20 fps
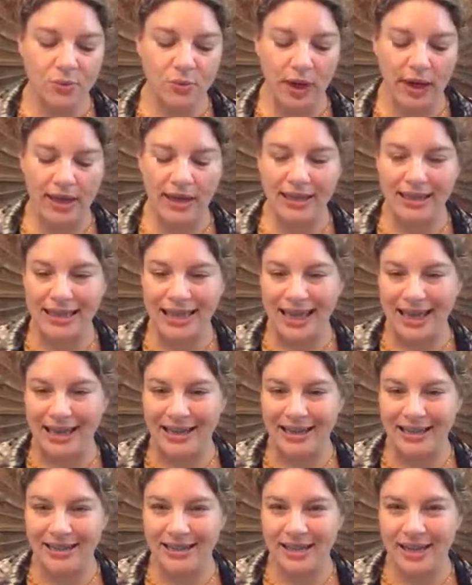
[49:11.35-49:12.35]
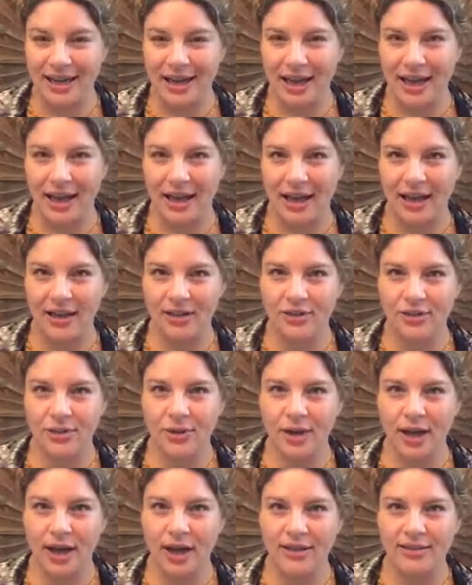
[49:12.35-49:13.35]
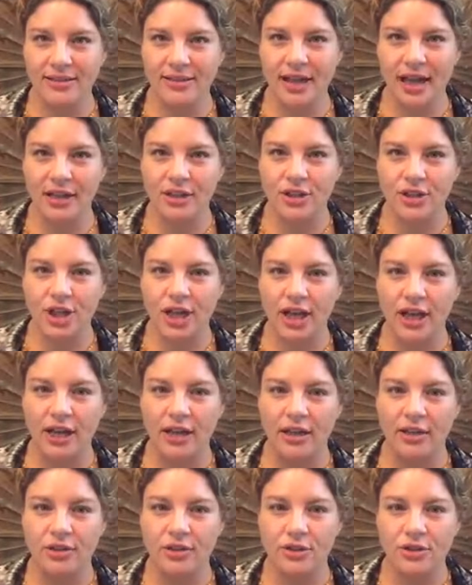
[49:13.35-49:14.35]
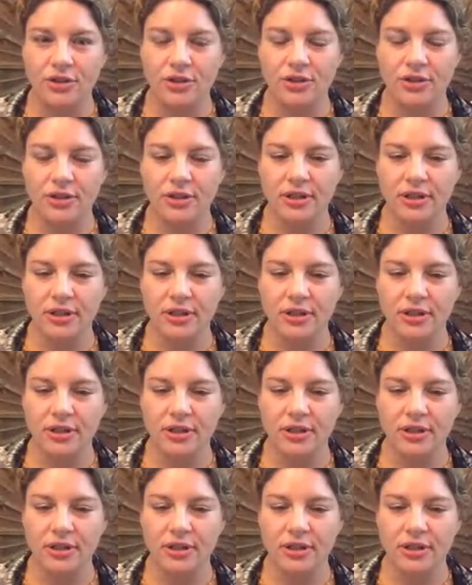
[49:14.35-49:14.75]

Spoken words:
recognize that has or has not changed,